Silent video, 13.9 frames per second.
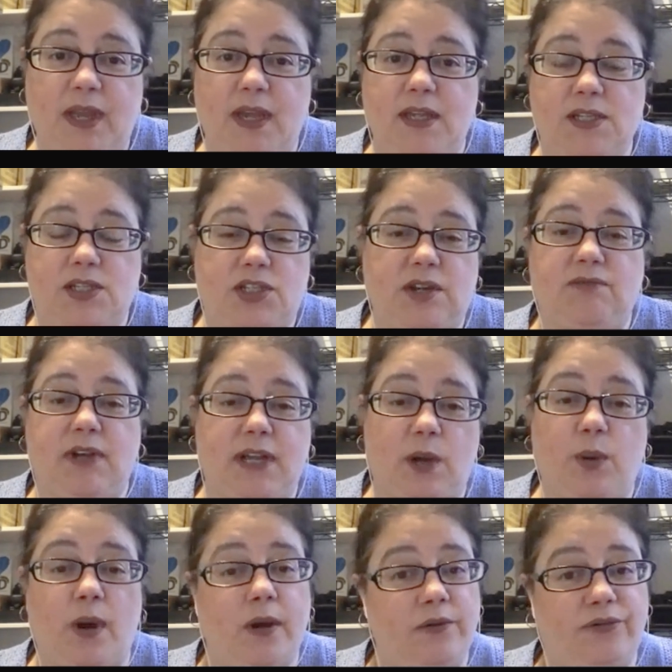is generally
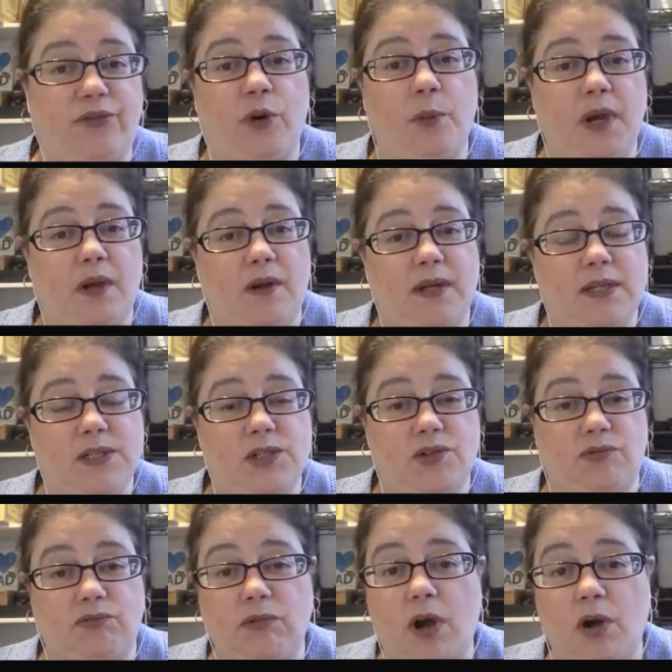quite a formalised
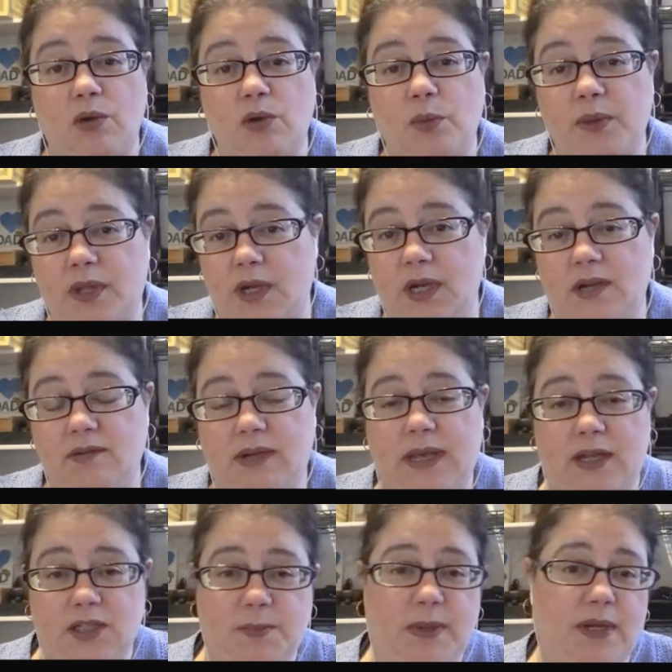role with clear
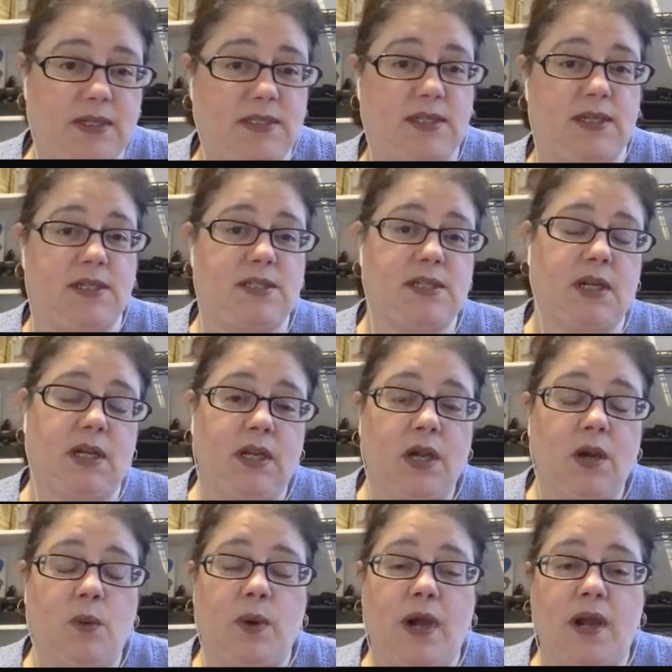accountabilities,
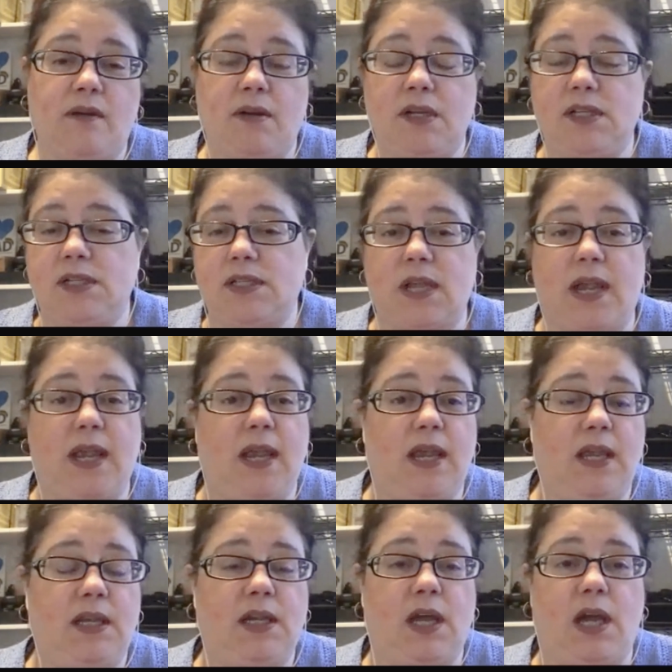whereas
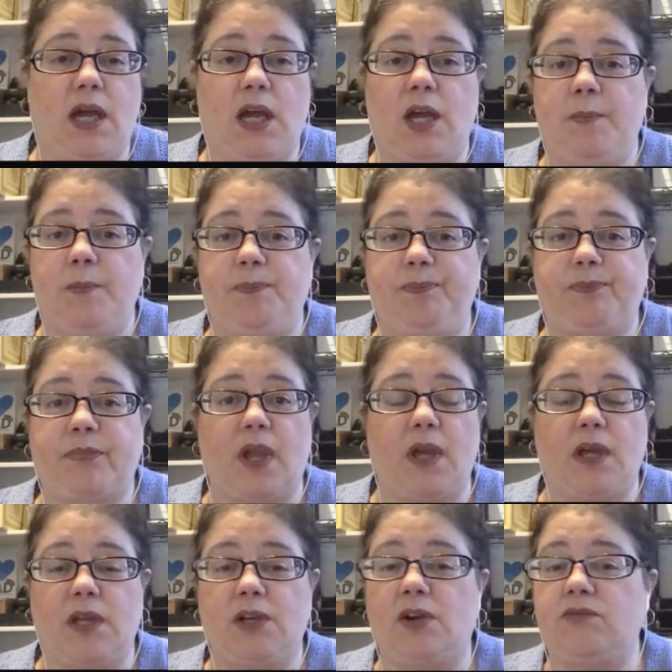in
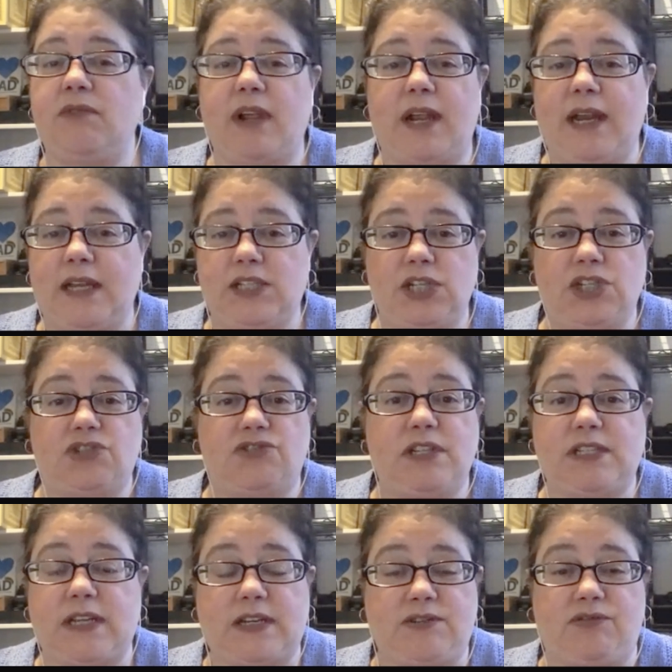a non-regulated industry,
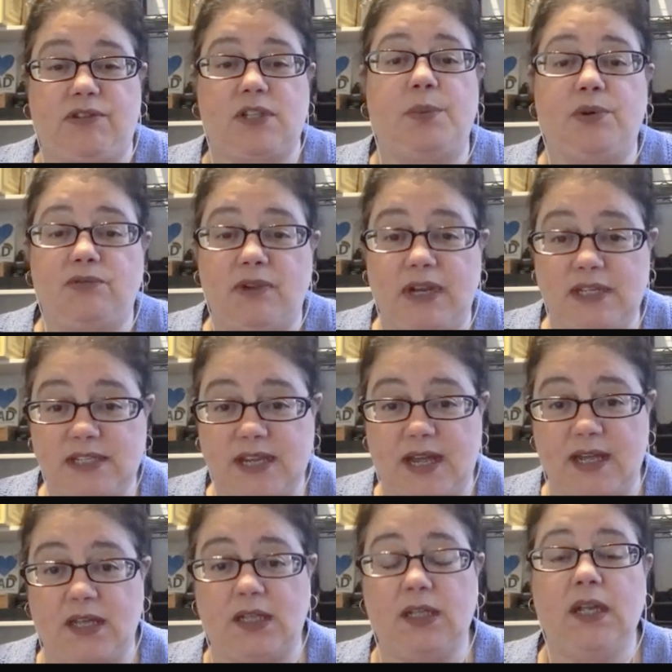so for example
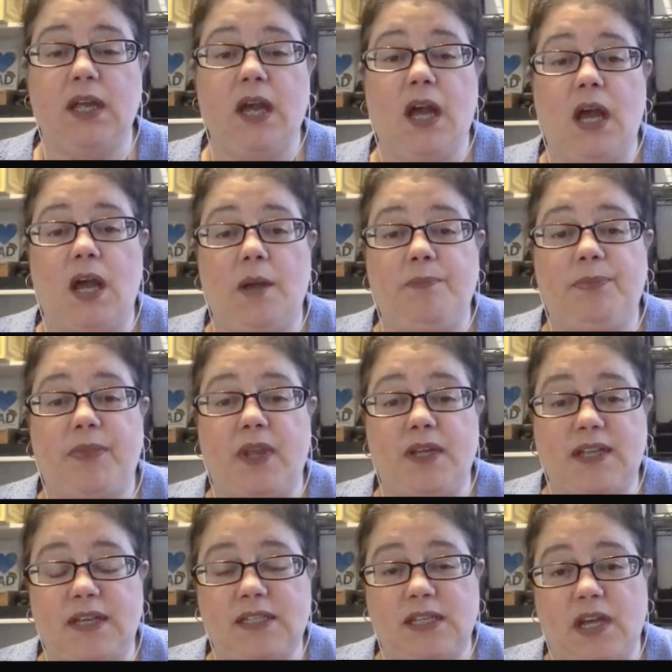retail, a
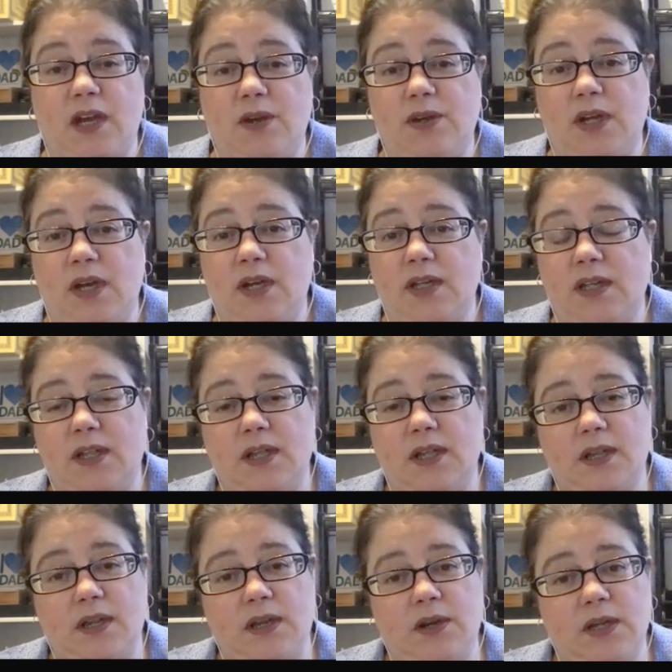data owner,
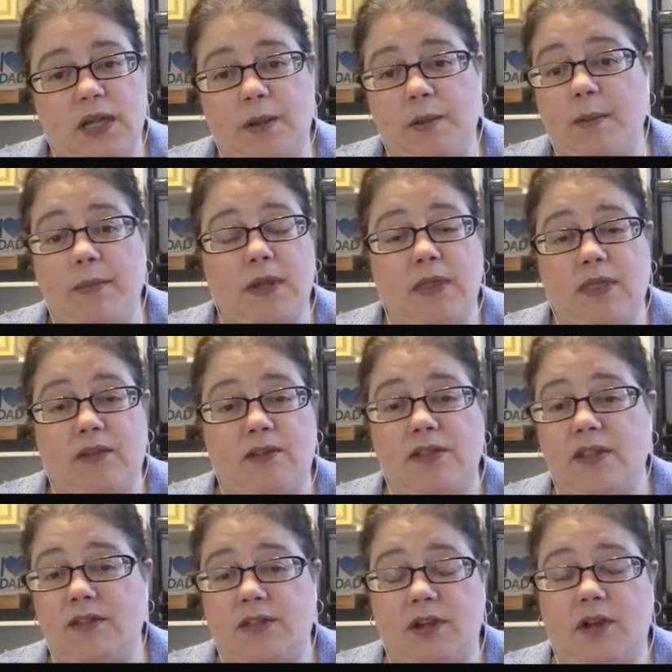
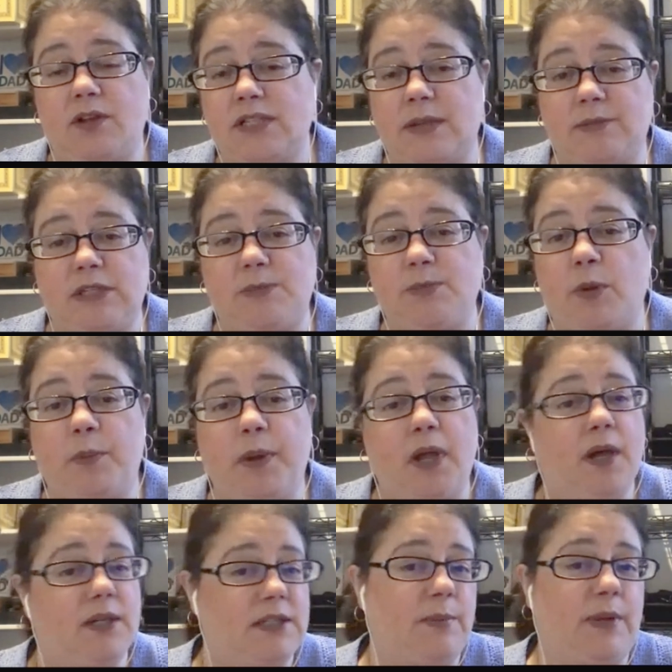the concept is more
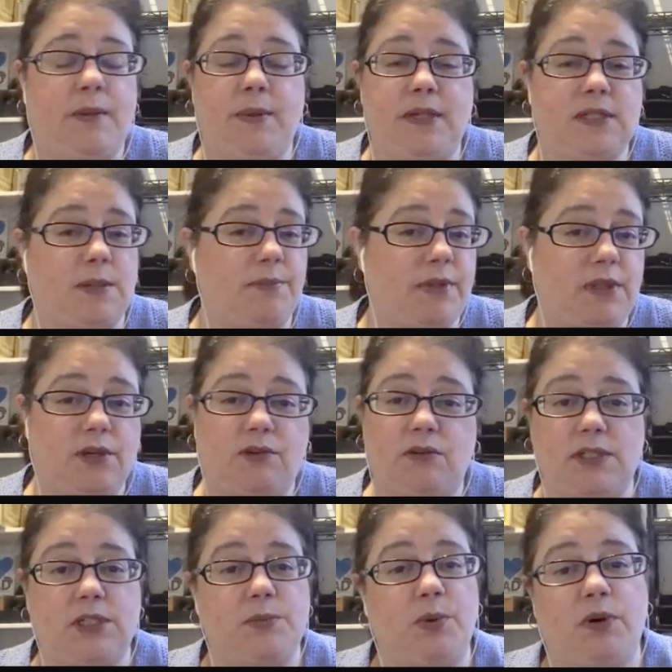blurred. It may be something that
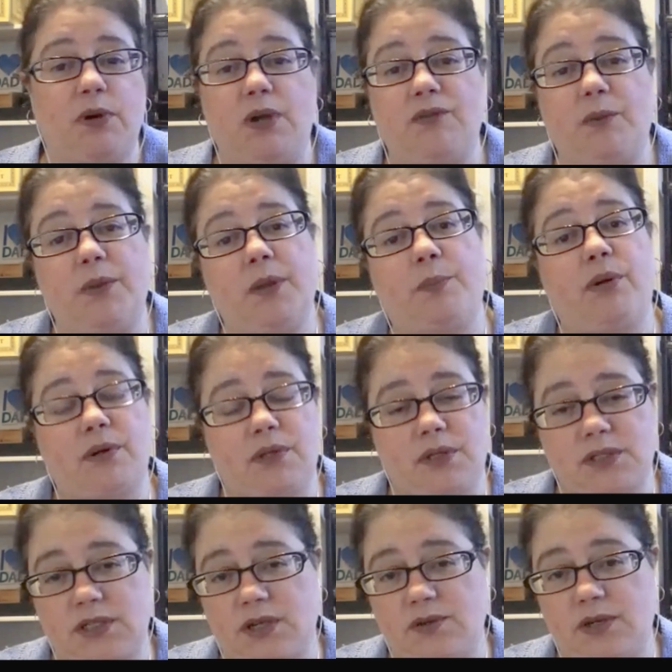crosses more over with a
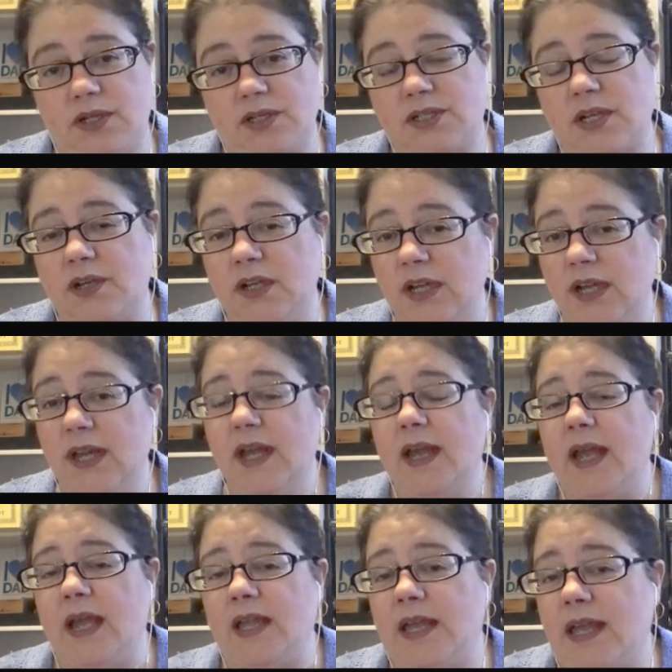product owner. So
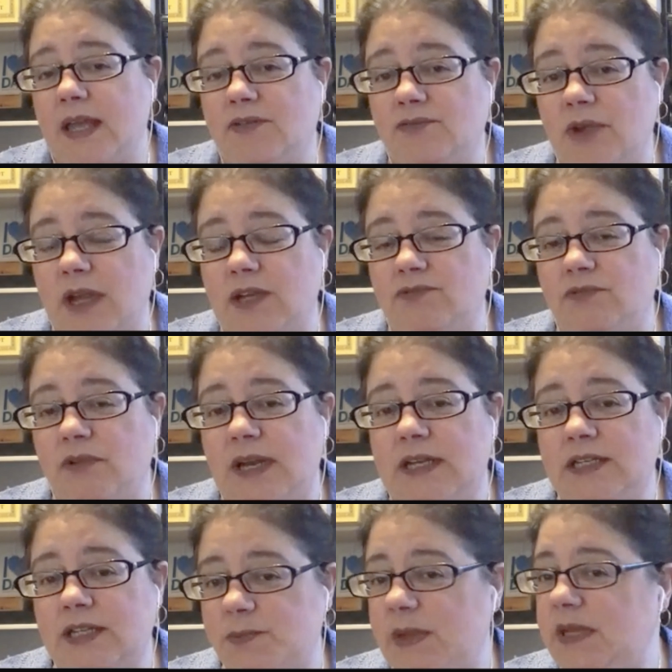it really
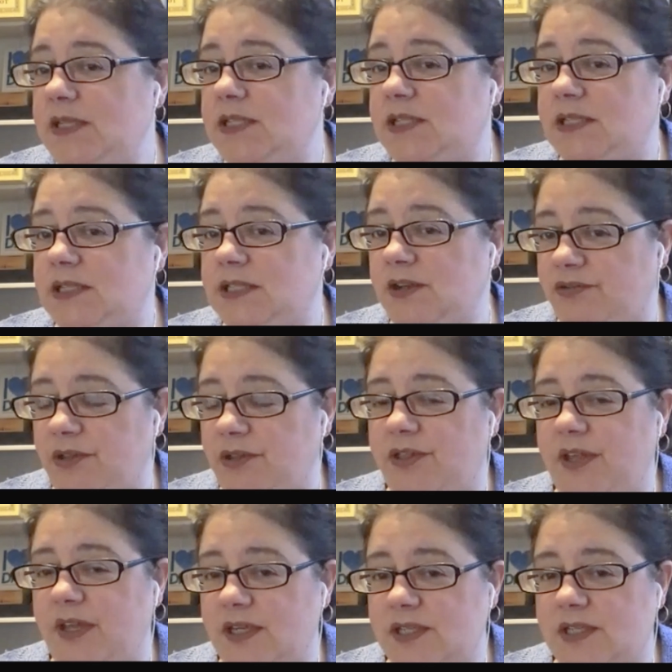does mean different
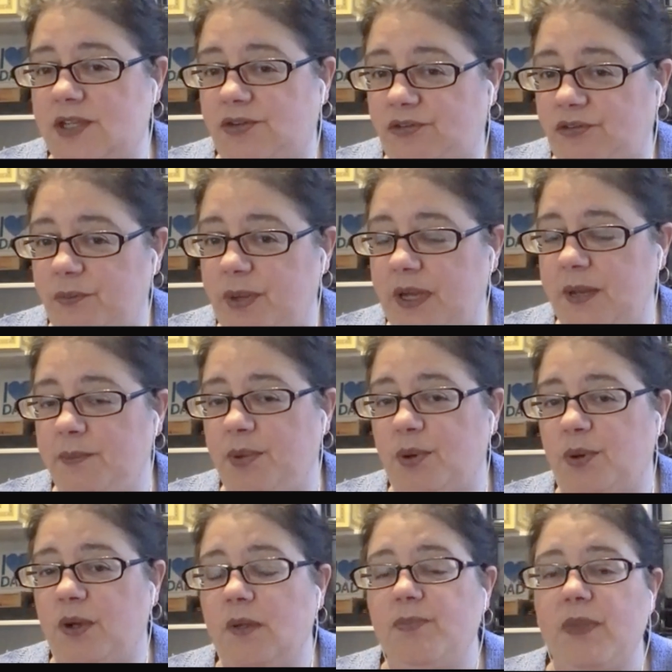things to different
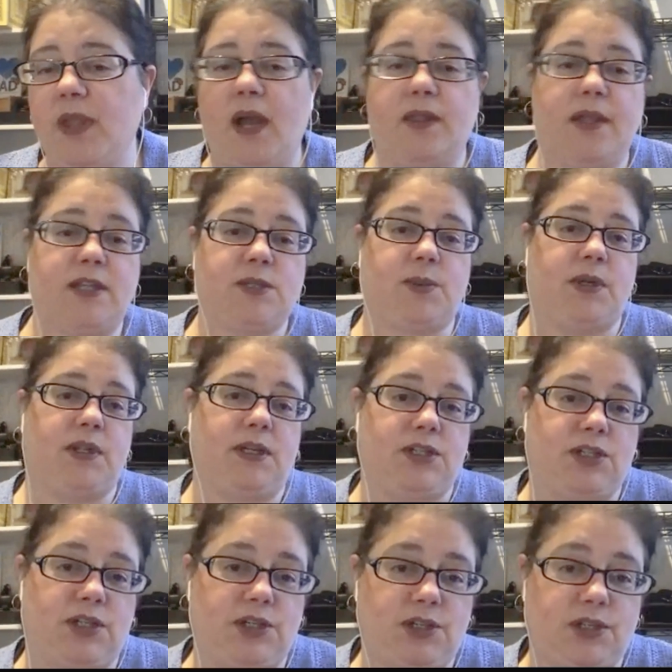people. And that's one of the
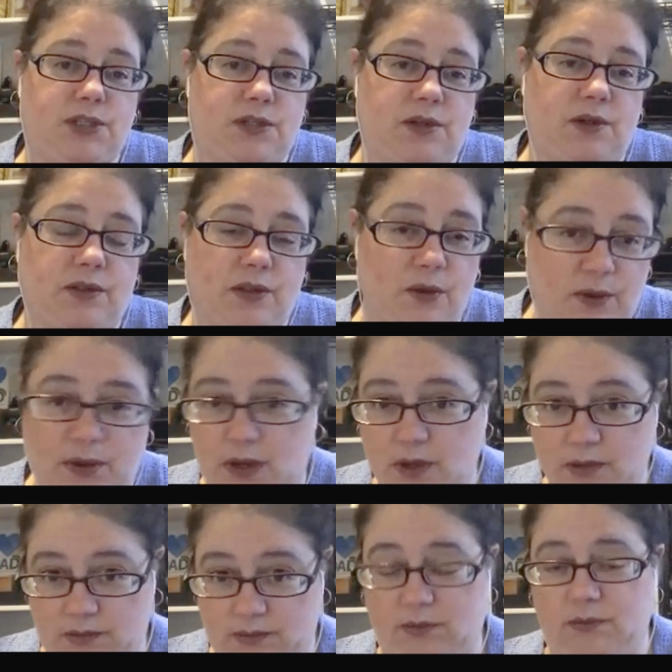issues that
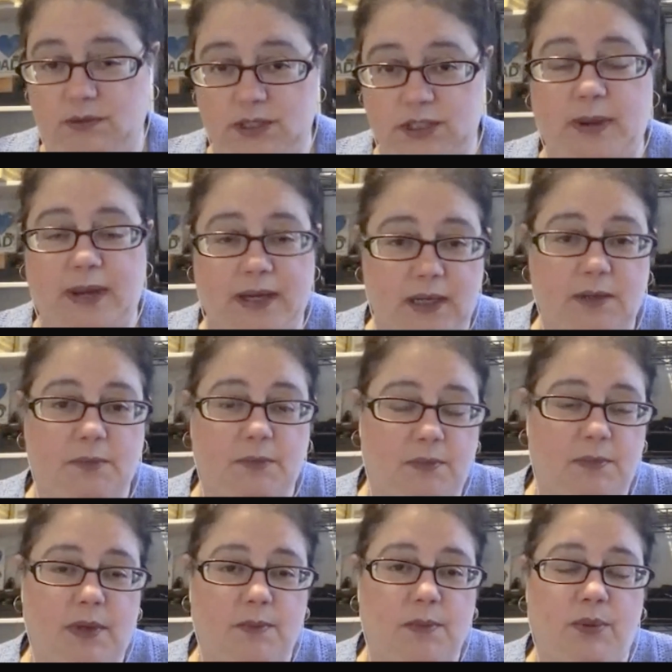I'll explain
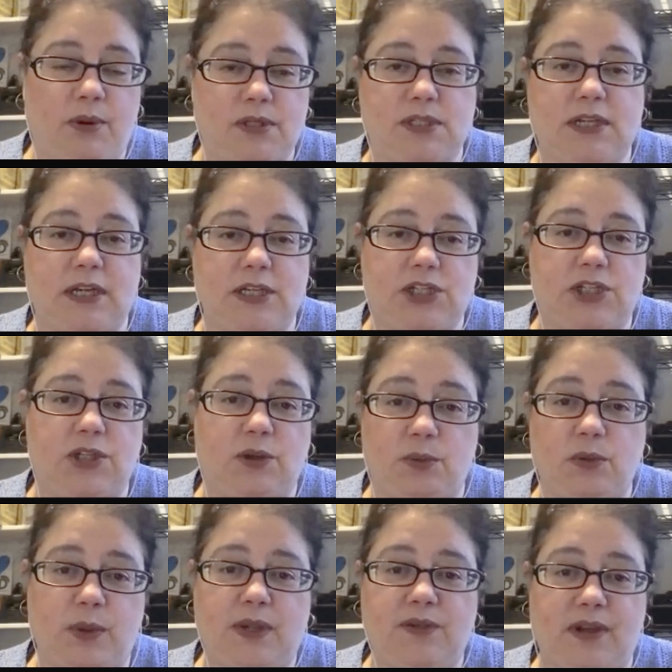in my presentation
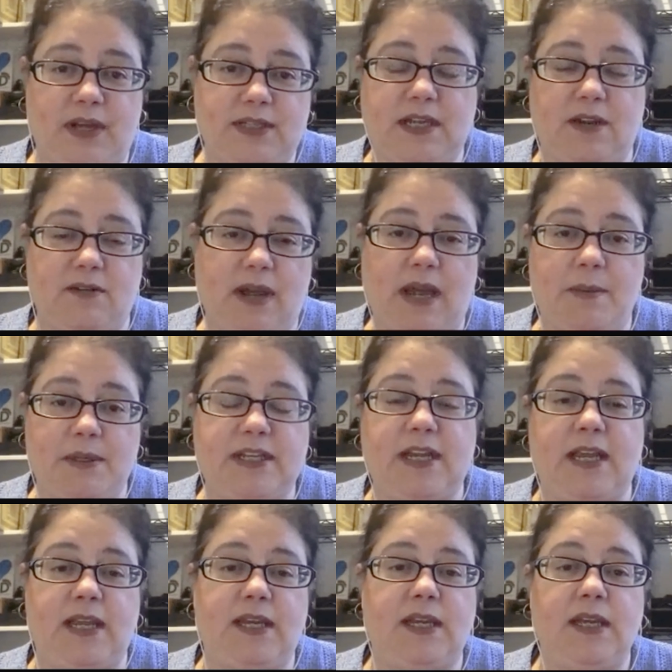that we've had here at
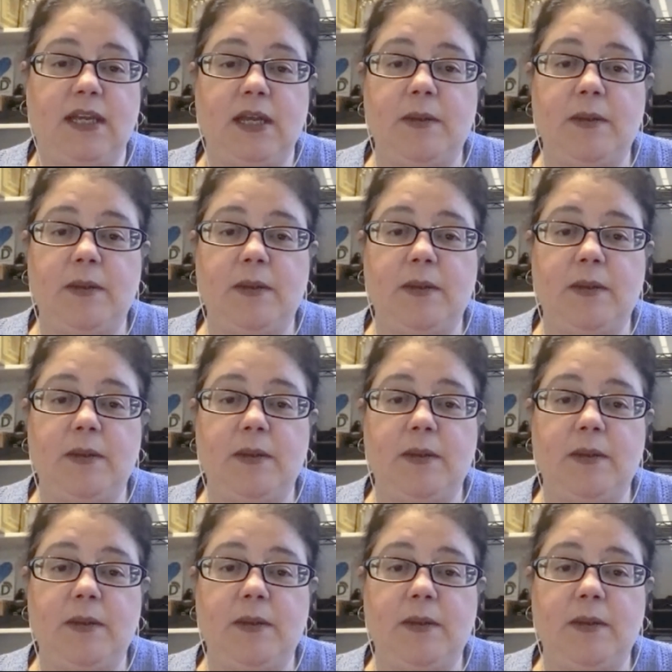Aberdeen,